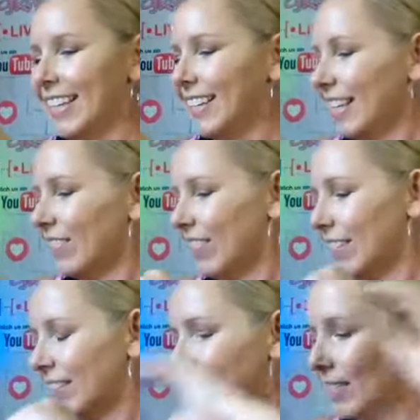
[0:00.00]
I love
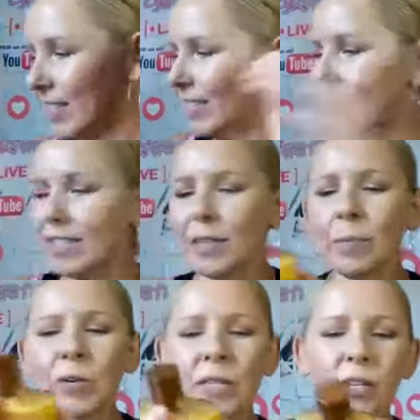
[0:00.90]
it. This is the
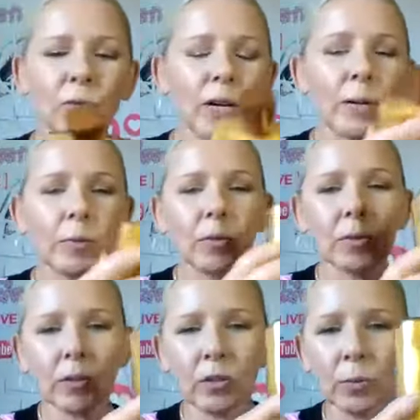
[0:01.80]
most
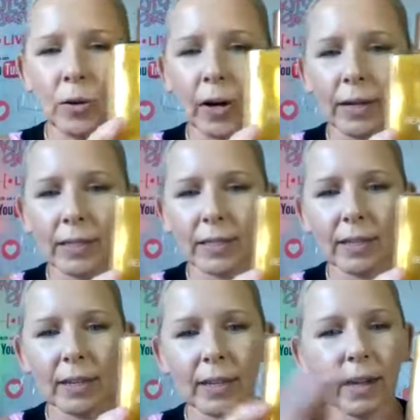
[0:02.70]
incredible new product
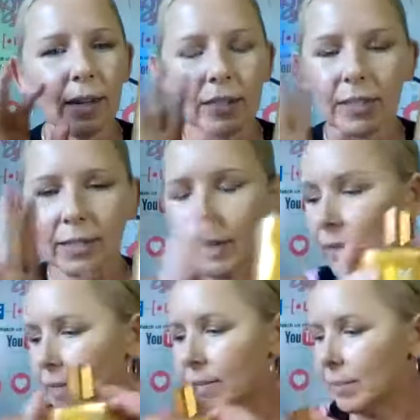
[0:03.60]
that I just
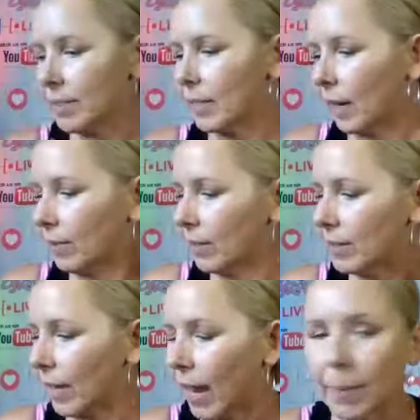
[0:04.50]
I, it's a must have.
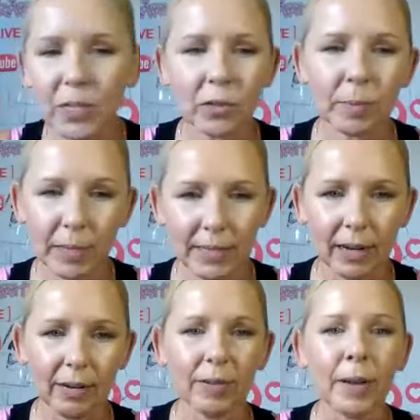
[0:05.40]
It's absolute must
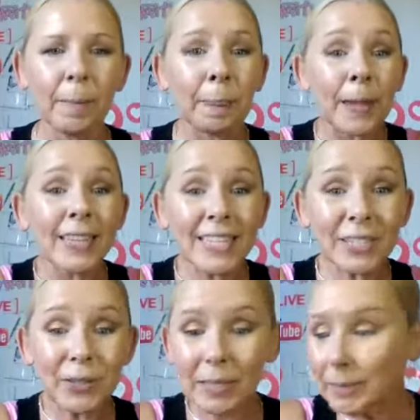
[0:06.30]
have. Let's
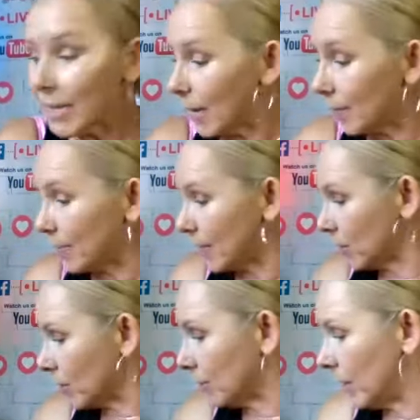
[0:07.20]
do some lips. Let's
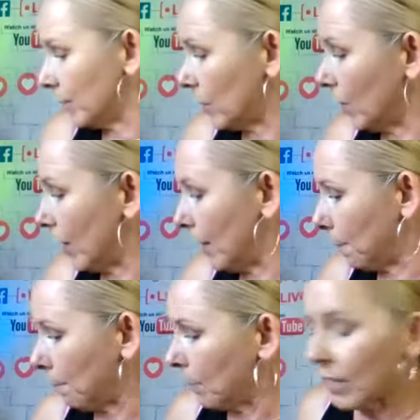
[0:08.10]
do some lips.
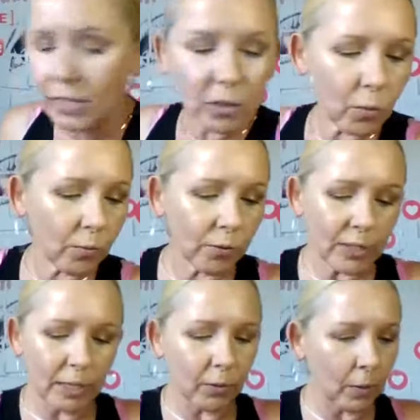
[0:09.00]
Okay. So
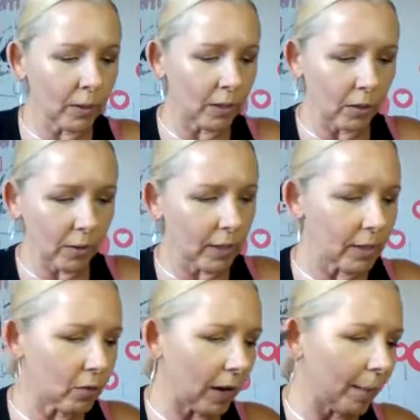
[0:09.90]
first thing we're gonna do
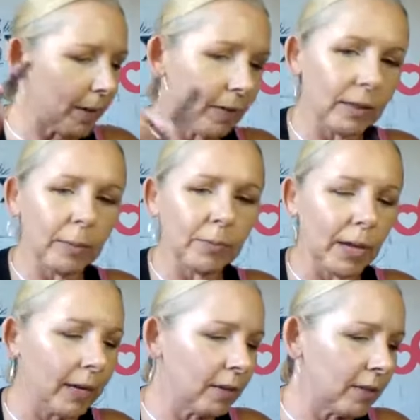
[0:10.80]
is grab a lip
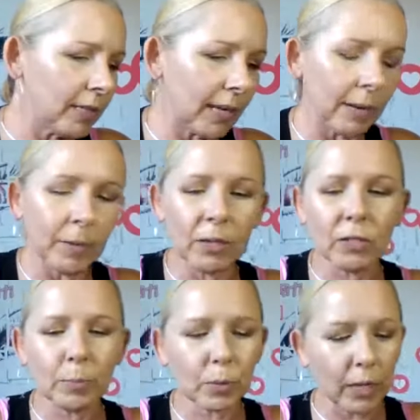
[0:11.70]
liner. Today I'm gonna
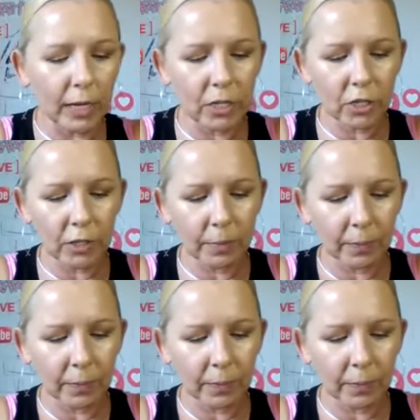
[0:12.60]
use Plush.